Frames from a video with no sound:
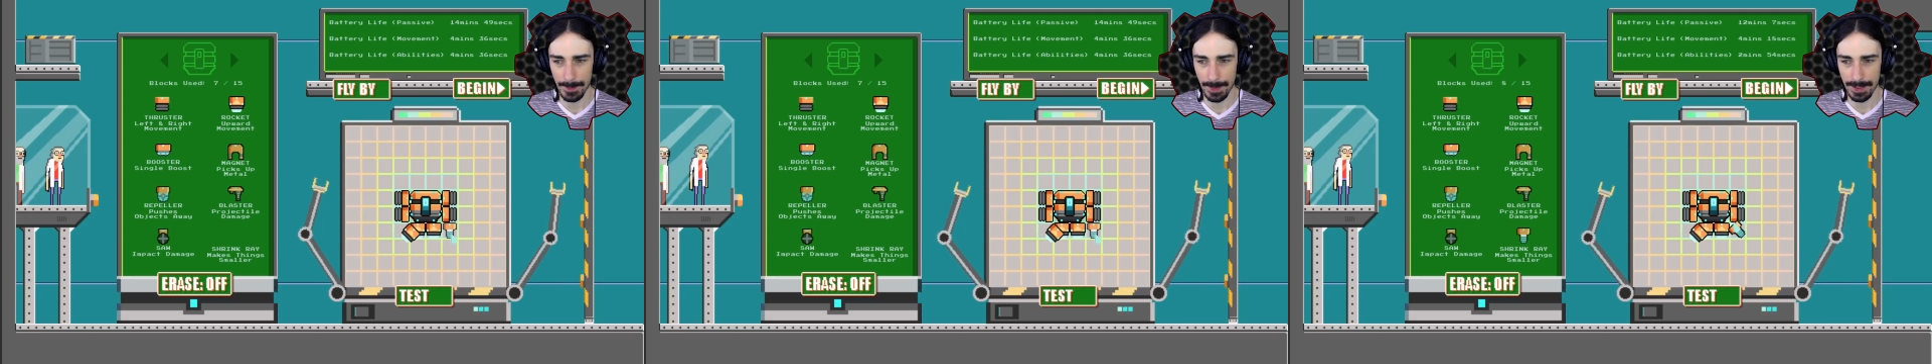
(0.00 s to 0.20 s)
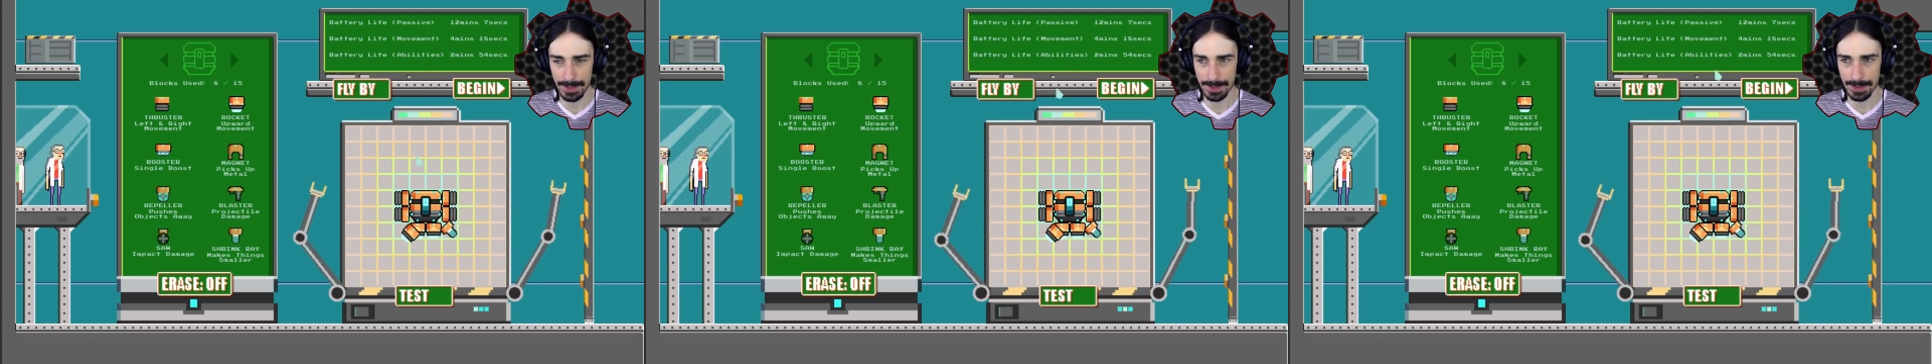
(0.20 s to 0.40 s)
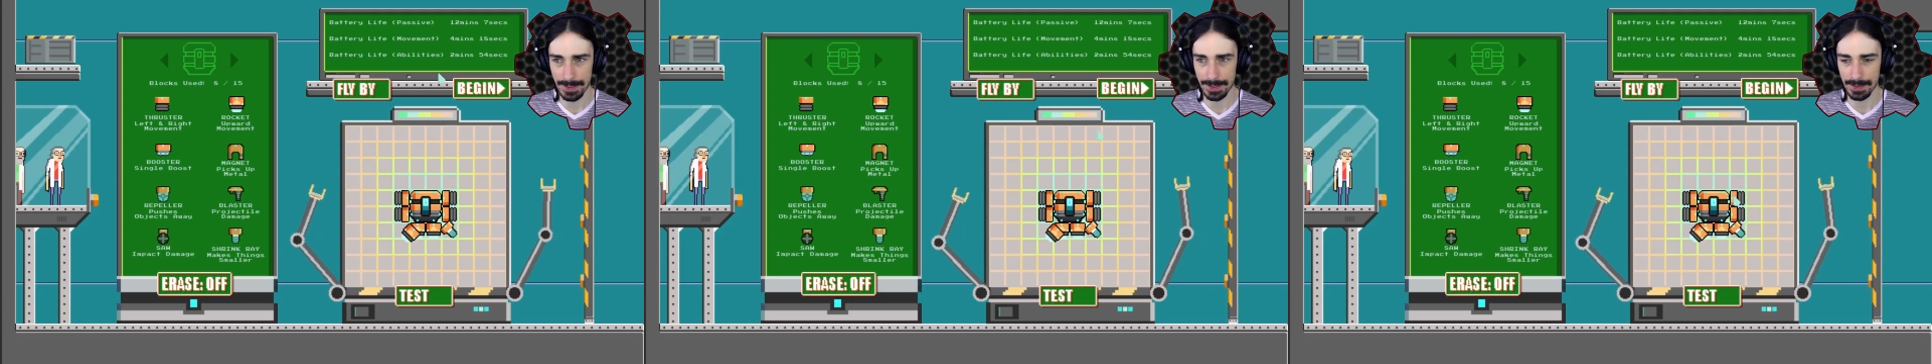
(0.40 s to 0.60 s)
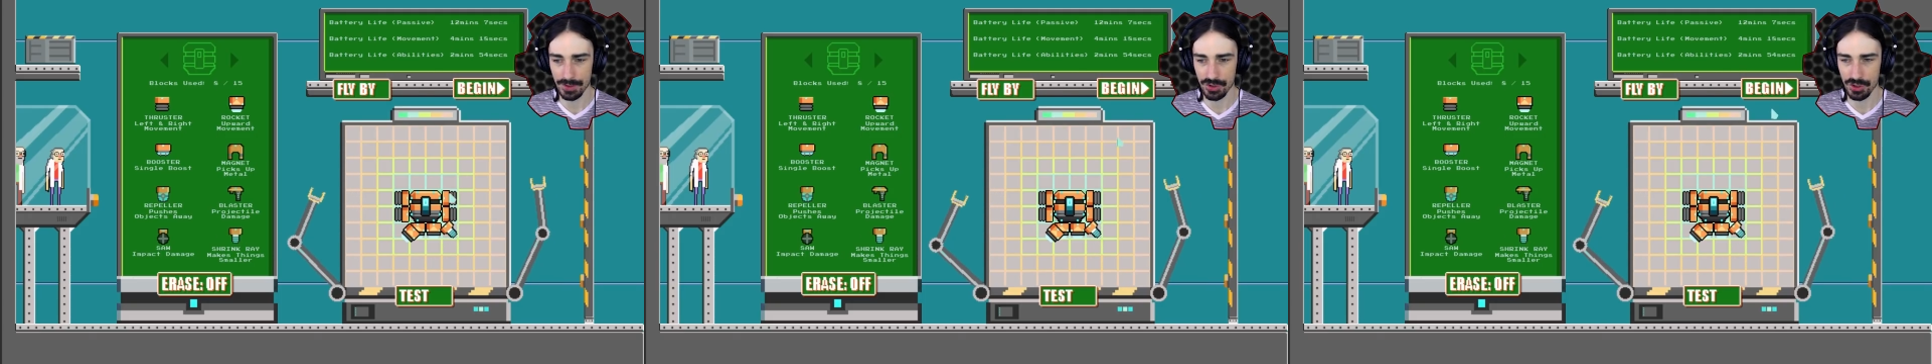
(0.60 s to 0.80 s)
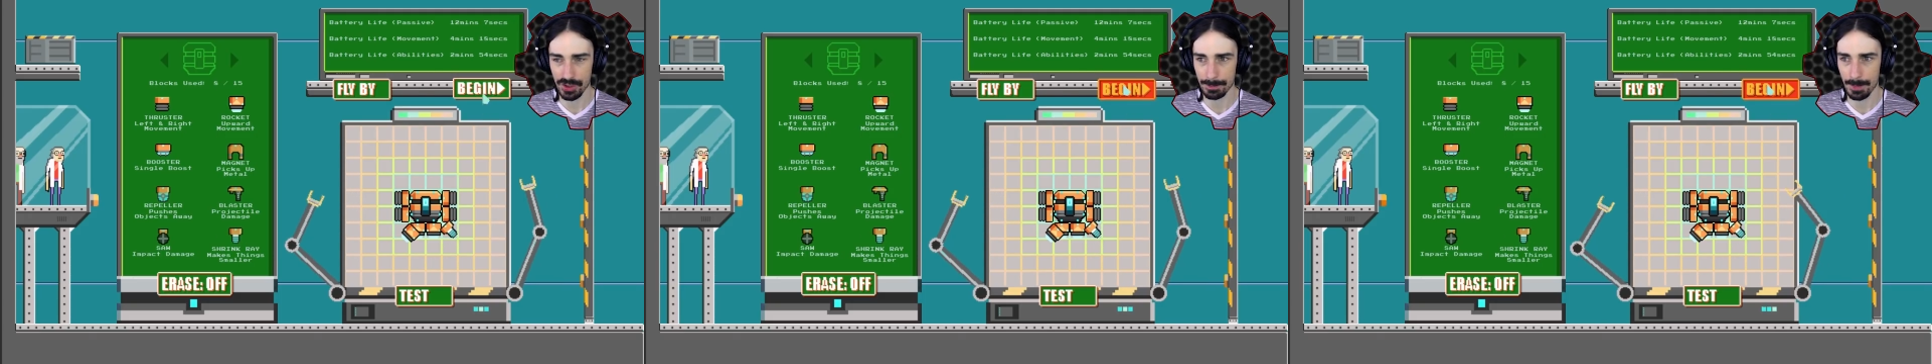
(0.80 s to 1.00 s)
makes
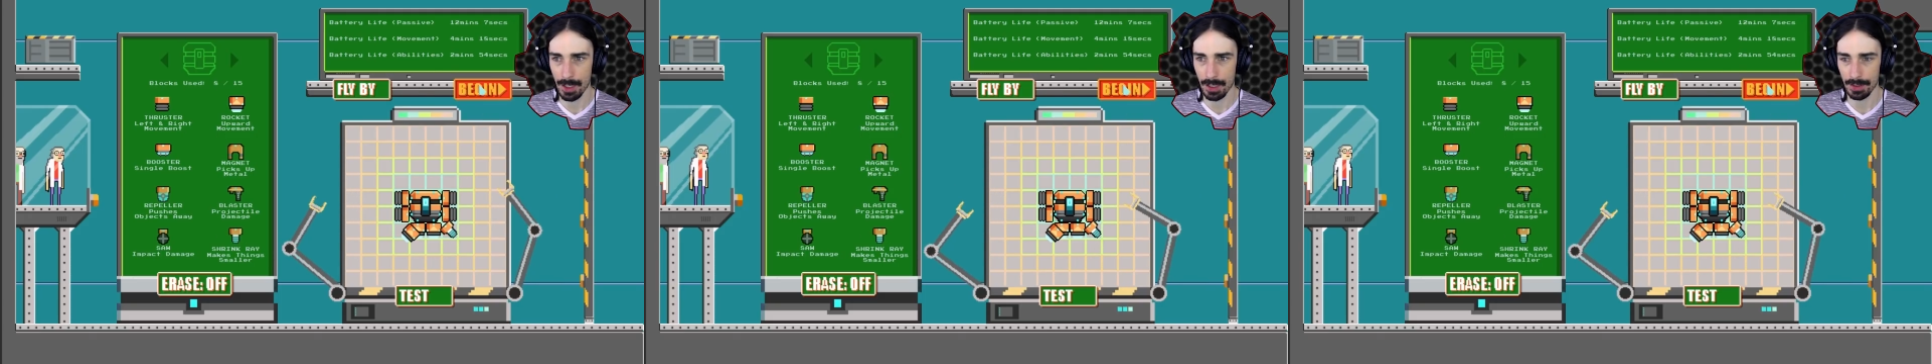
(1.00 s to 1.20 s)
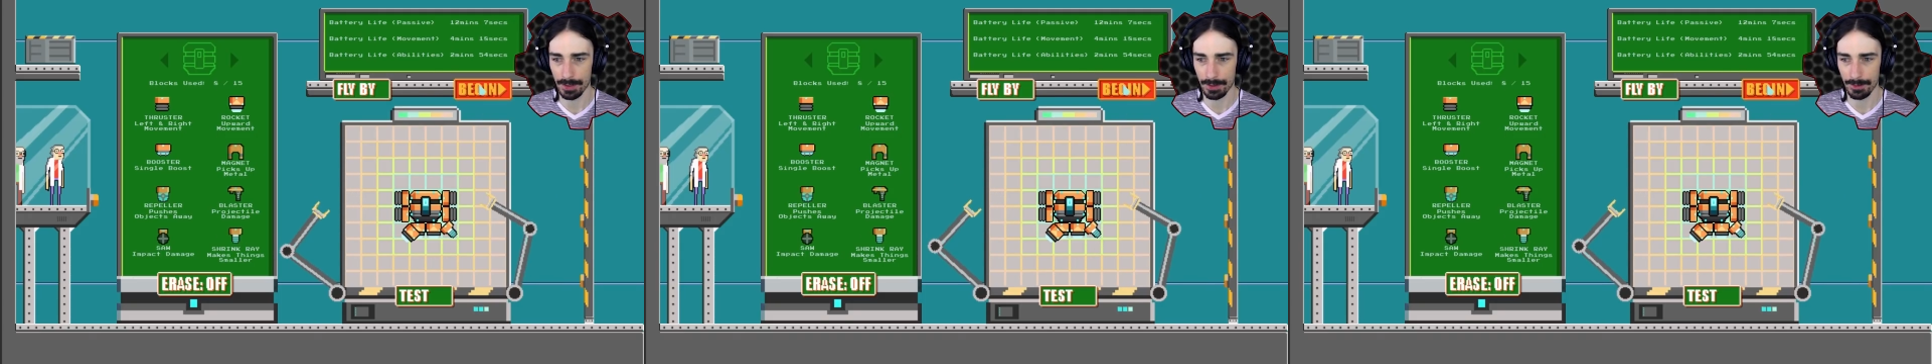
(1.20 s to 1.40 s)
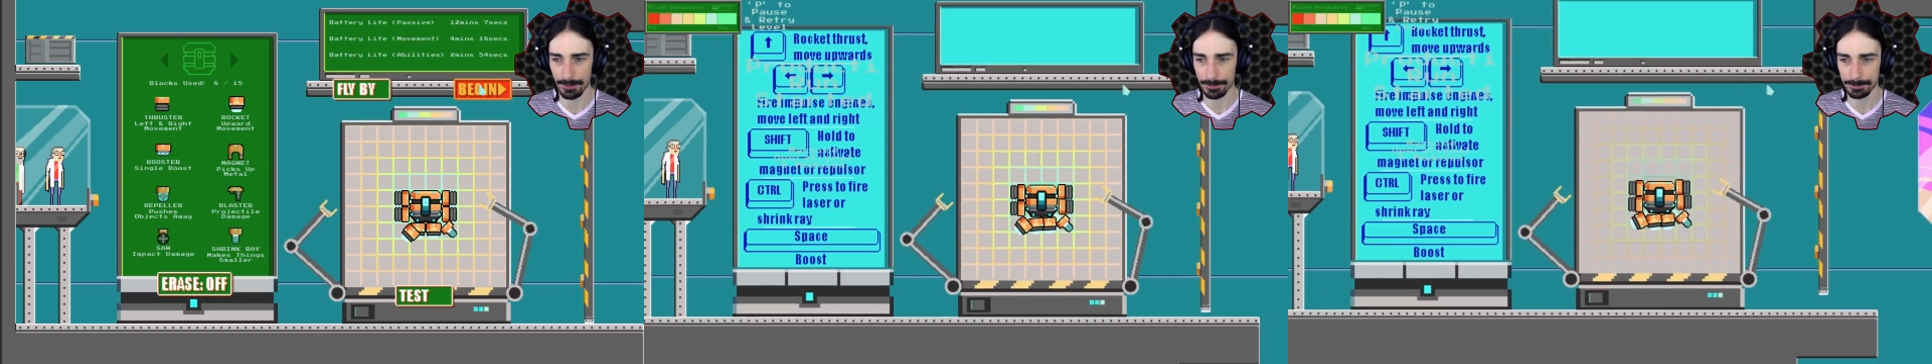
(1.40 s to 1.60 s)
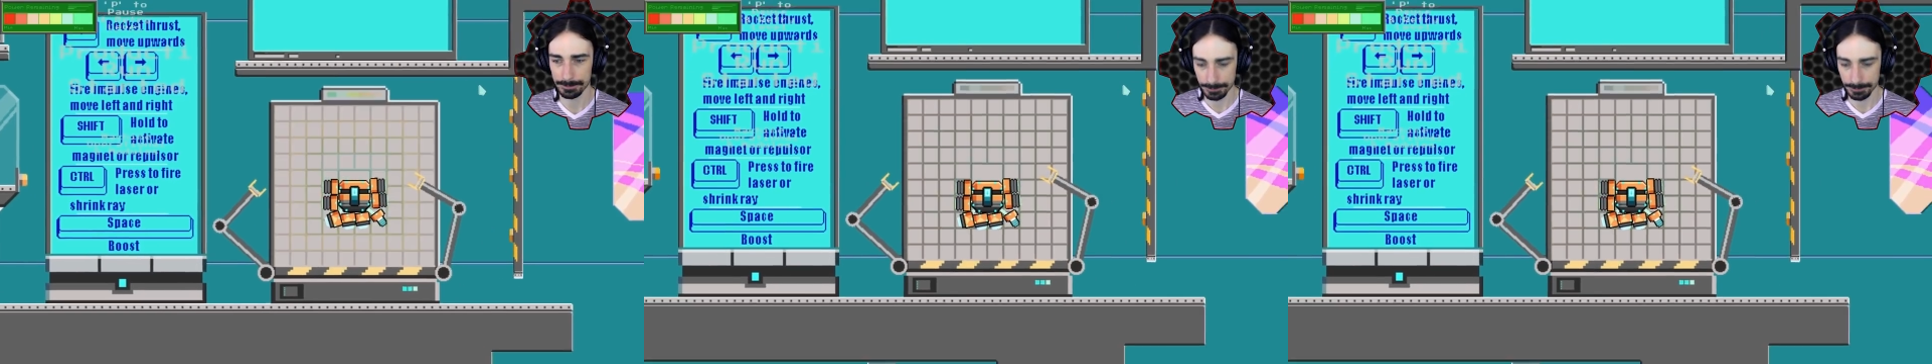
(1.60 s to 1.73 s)
things smaller.